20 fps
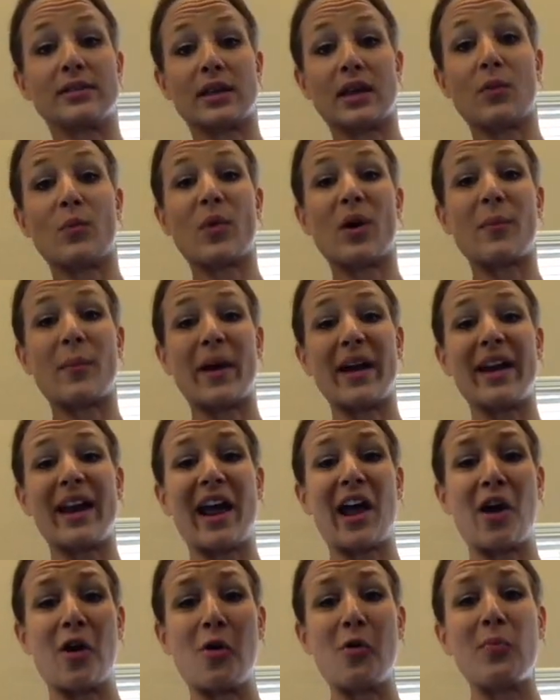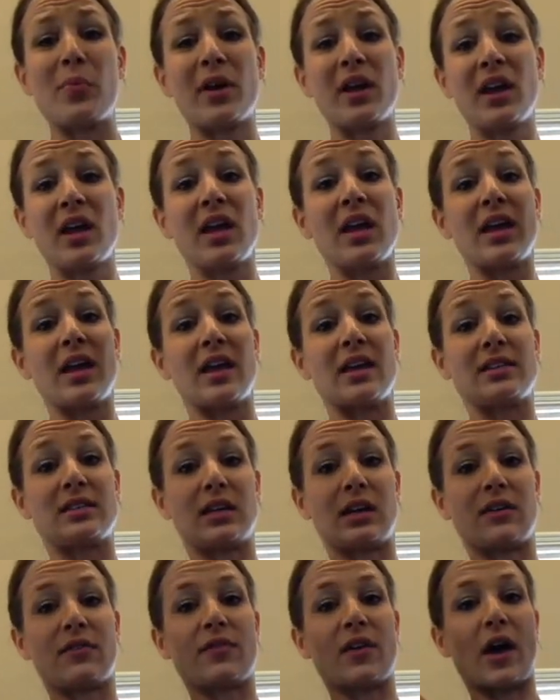And what might help is
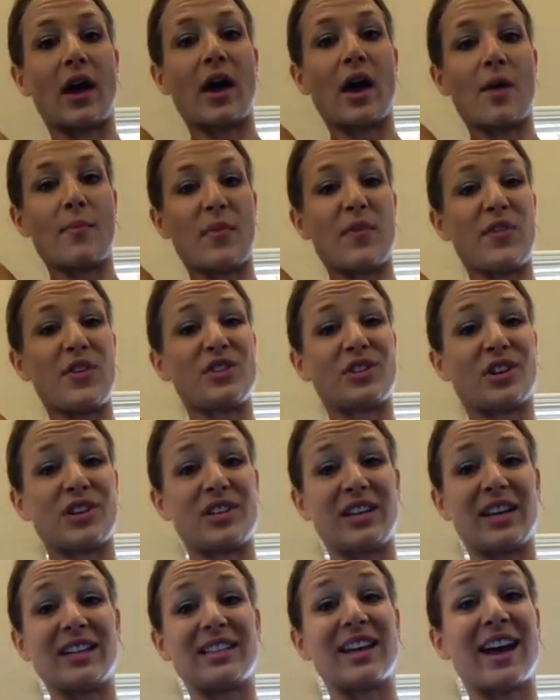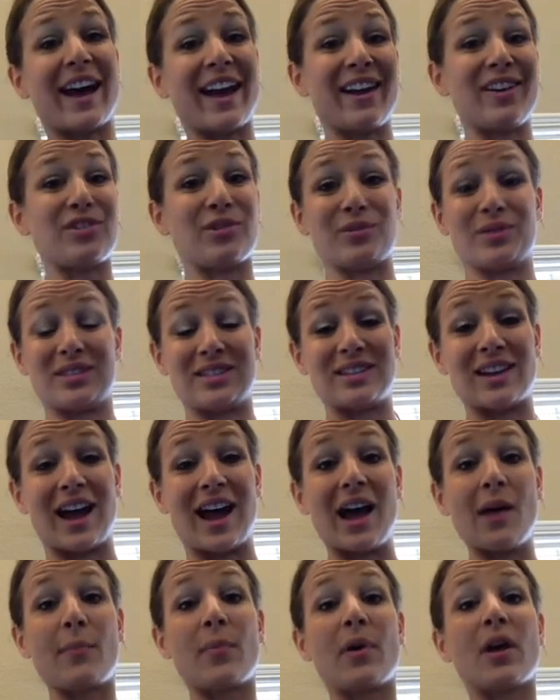if you start to get tired, don't
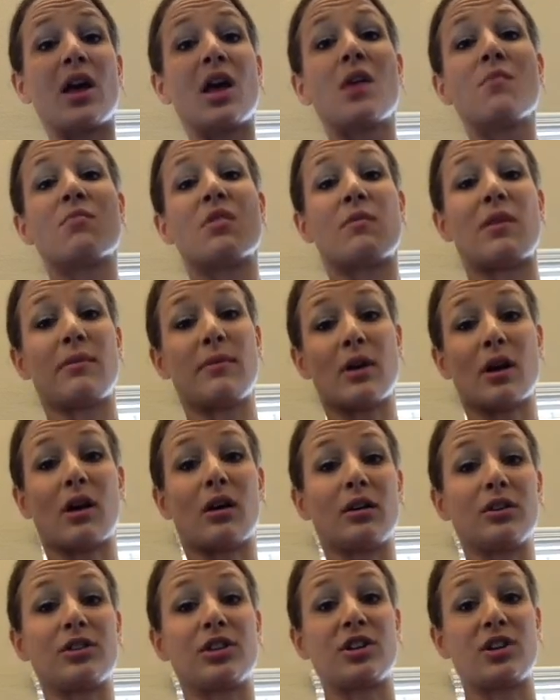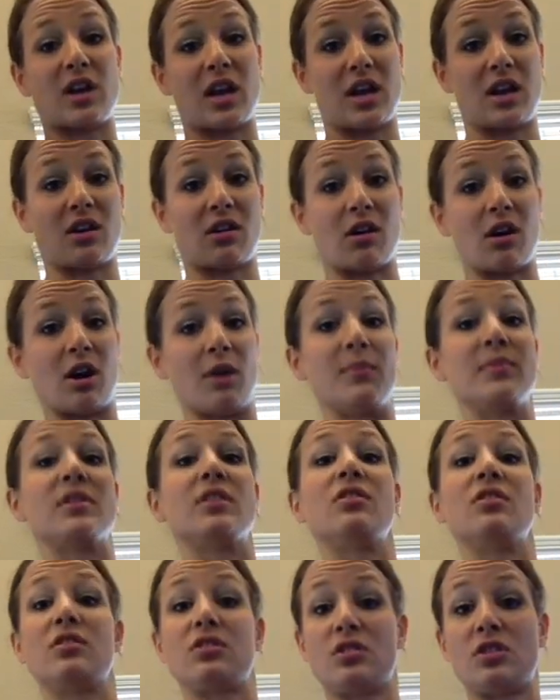stop, but maybe alternate your arms. So
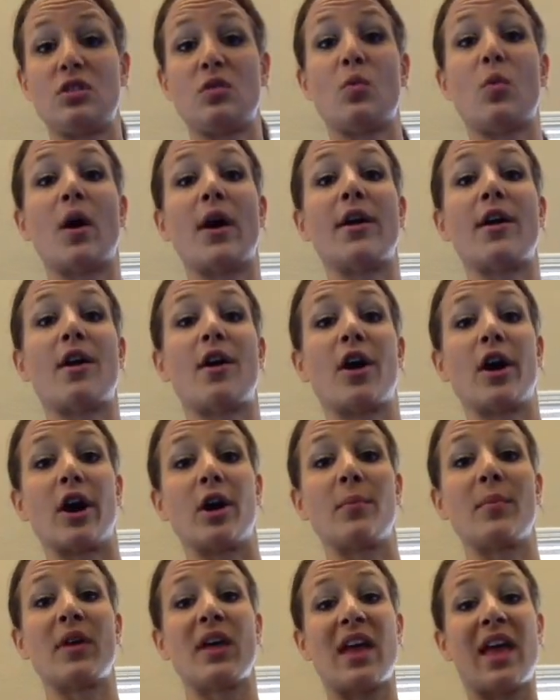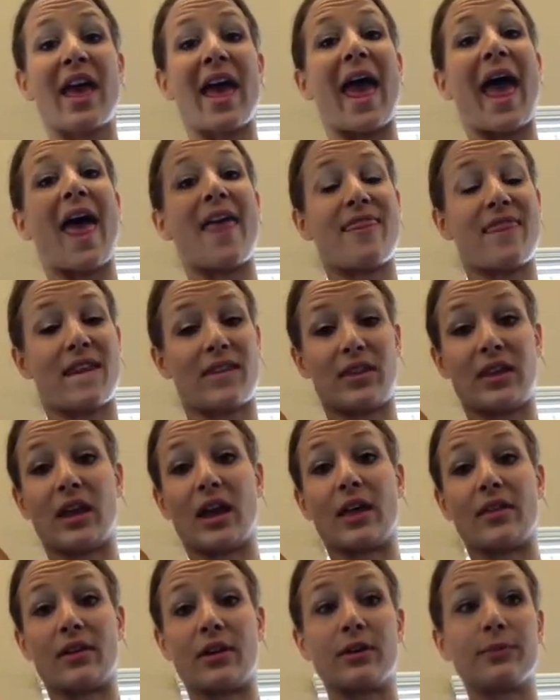just do one arm and then the
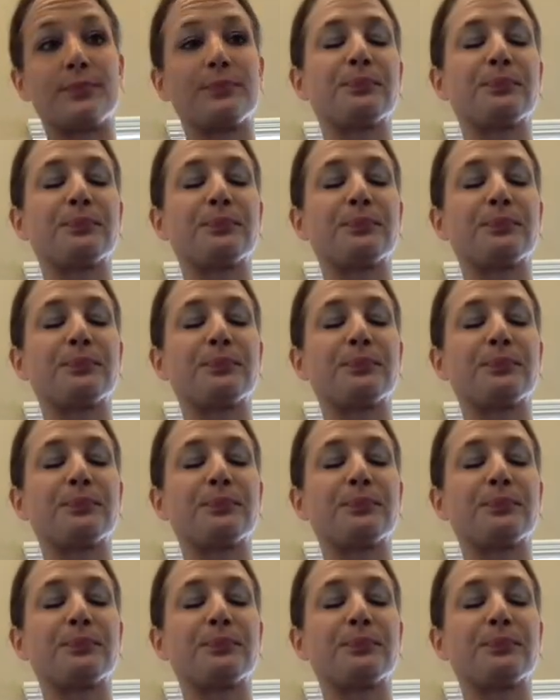other.